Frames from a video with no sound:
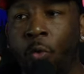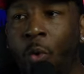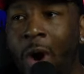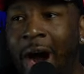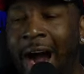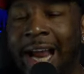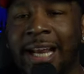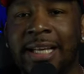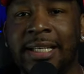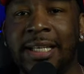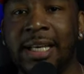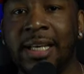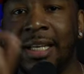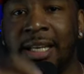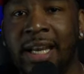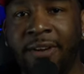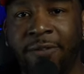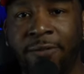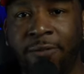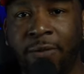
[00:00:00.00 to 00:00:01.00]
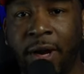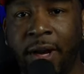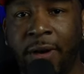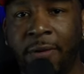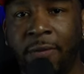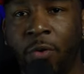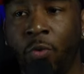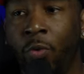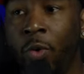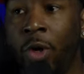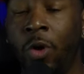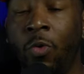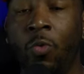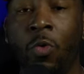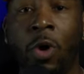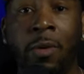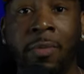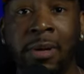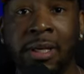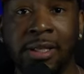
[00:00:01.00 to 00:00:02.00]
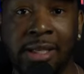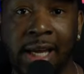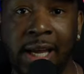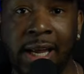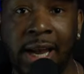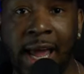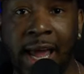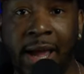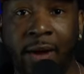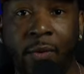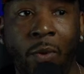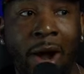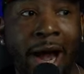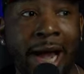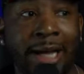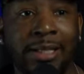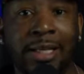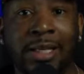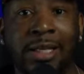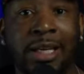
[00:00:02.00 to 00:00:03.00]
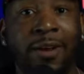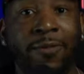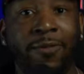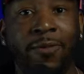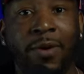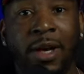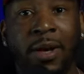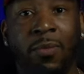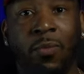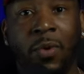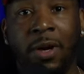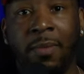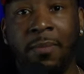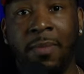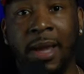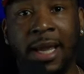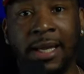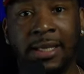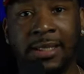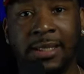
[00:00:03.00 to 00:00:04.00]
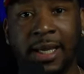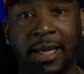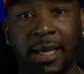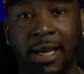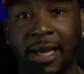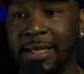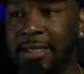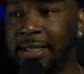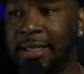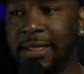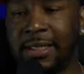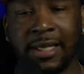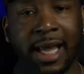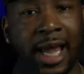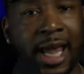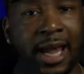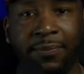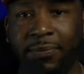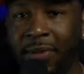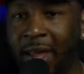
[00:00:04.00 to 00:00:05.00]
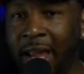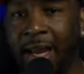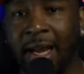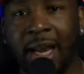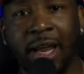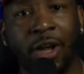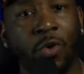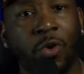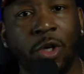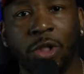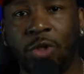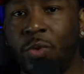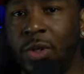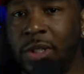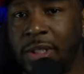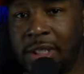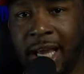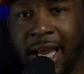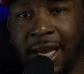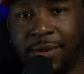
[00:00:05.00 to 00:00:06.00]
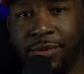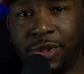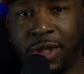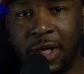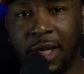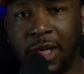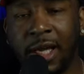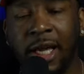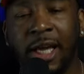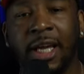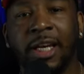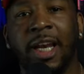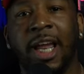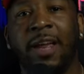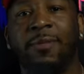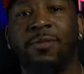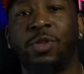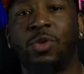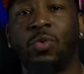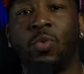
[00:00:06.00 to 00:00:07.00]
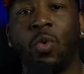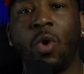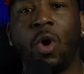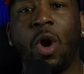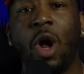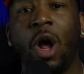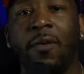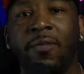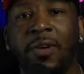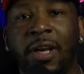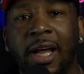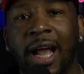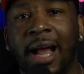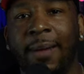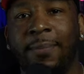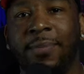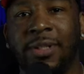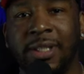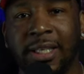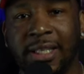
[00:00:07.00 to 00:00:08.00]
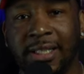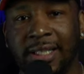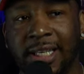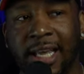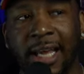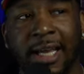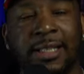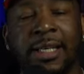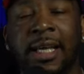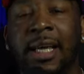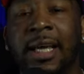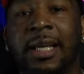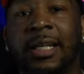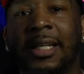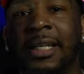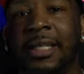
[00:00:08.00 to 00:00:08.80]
Why is it different when a woman say that, why is it different than when a man say it? It's the same thing. They're going through the same shit. They've swore off the opposite sex.